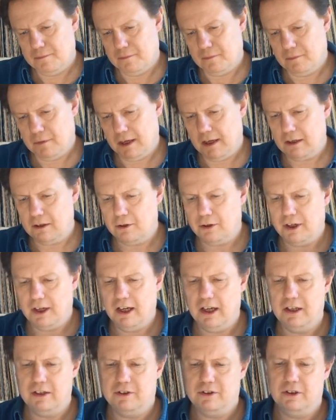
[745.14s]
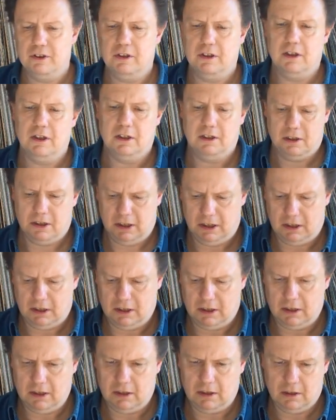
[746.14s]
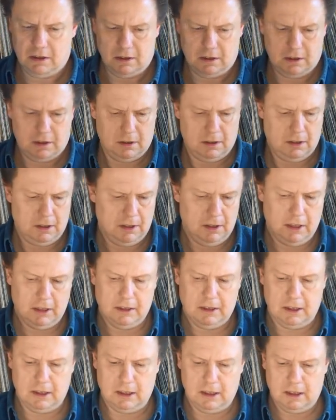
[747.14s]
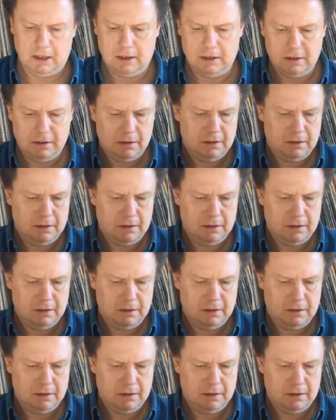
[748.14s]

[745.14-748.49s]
they had a lot of hits, didn't they, I think, in their day.